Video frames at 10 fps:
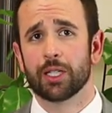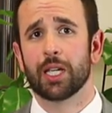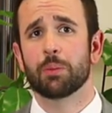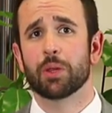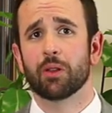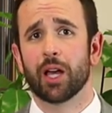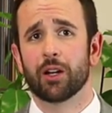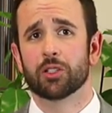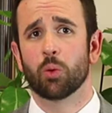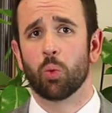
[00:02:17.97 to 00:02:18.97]
Keep the
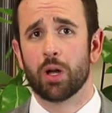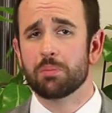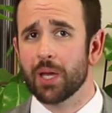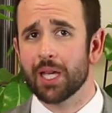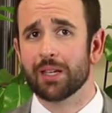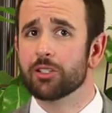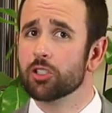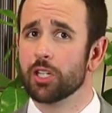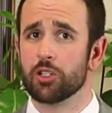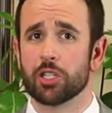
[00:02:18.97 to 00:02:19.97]
letter to one
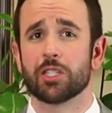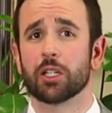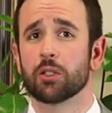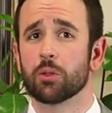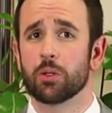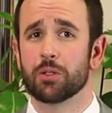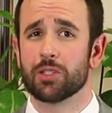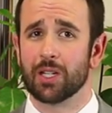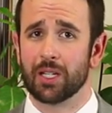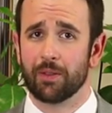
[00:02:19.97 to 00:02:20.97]
page and just include
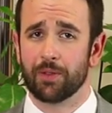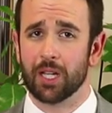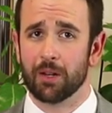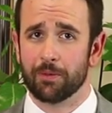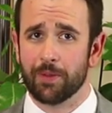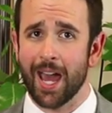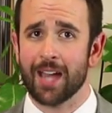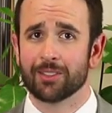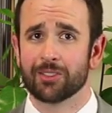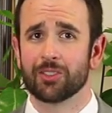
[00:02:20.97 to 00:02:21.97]
significant
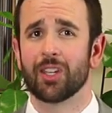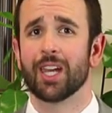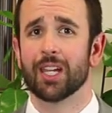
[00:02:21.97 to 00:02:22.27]
facts